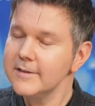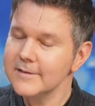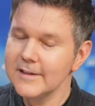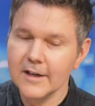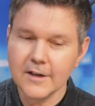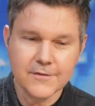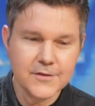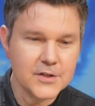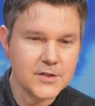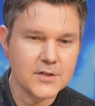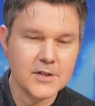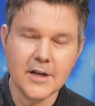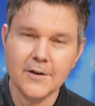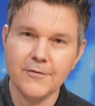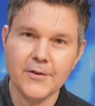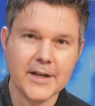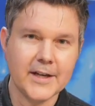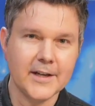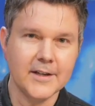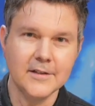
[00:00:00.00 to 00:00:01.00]
None of this
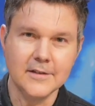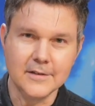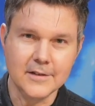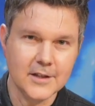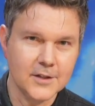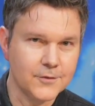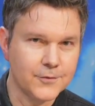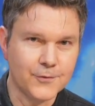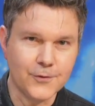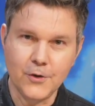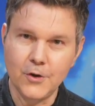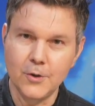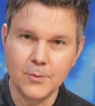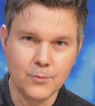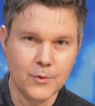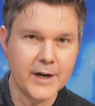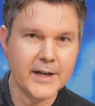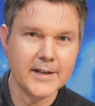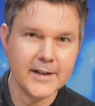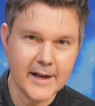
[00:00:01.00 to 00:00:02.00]
stuff I can confirm
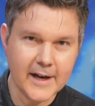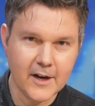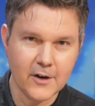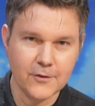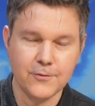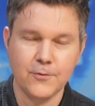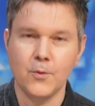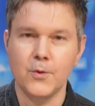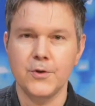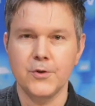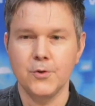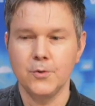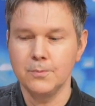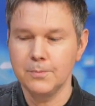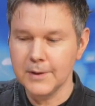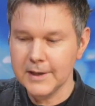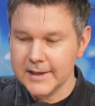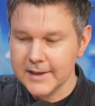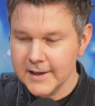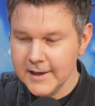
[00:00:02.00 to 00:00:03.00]
right now for you,
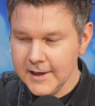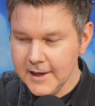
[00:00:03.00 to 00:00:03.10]
but